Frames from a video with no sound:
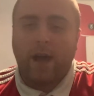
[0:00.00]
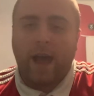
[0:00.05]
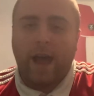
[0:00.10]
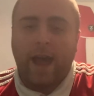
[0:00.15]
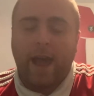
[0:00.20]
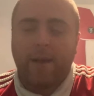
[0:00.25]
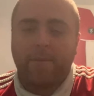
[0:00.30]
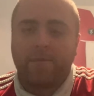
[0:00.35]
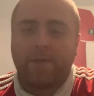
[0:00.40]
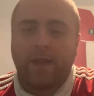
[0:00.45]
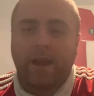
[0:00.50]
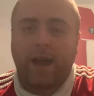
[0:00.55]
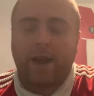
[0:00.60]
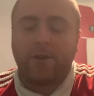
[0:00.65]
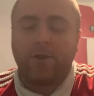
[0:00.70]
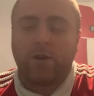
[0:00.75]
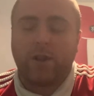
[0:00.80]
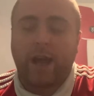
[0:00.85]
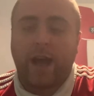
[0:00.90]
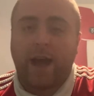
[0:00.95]
Um, I
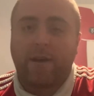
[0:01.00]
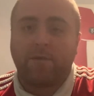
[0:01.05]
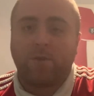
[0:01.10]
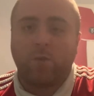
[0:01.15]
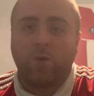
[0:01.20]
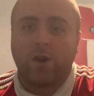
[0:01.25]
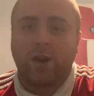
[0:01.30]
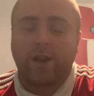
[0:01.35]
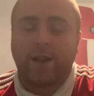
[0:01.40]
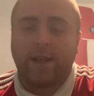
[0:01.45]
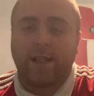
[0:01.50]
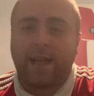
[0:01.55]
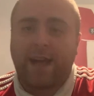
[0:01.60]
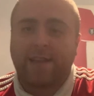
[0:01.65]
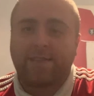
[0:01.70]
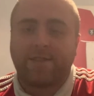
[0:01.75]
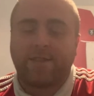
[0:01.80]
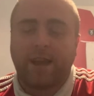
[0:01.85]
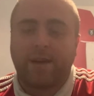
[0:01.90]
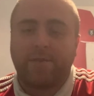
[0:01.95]
know they haven't won in the
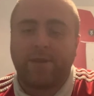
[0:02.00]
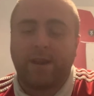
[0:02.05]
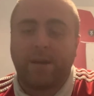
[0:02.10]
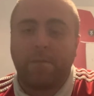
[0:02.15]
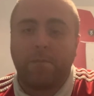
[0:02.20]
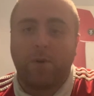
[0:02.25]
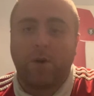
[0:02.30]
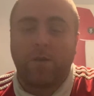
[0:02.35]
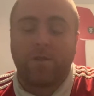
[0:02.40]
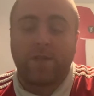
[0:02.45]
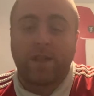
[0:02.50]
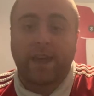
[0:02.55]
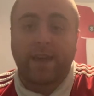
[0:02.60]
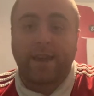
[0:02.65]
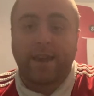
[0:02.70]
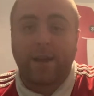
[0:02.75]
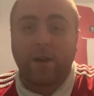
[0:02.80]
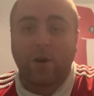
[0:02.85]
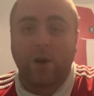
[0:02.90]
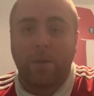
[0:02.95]
last seven in both league
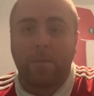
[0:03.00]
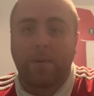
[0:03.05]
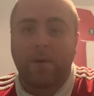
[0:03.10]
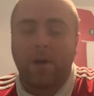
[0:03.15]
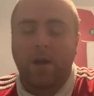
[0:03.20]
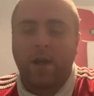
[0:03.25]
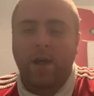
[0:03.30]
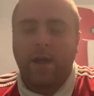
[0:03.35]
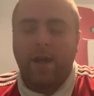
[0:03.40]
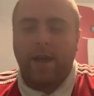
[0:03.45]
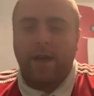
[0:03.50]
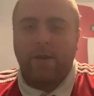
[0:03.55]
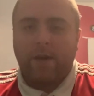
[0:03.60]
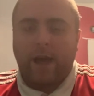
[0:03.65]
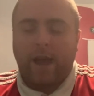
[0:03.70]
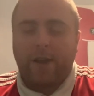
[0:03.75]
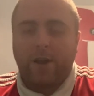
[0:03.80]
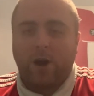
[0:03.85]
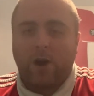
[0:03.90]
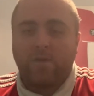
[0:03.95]
and cup,
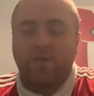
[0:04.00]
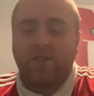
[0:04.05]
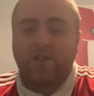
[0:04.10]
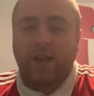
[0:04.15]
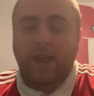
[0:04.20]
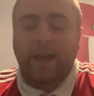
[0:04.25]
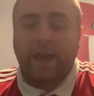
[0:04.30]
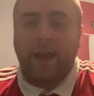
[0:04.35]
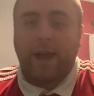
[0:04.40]
and obviously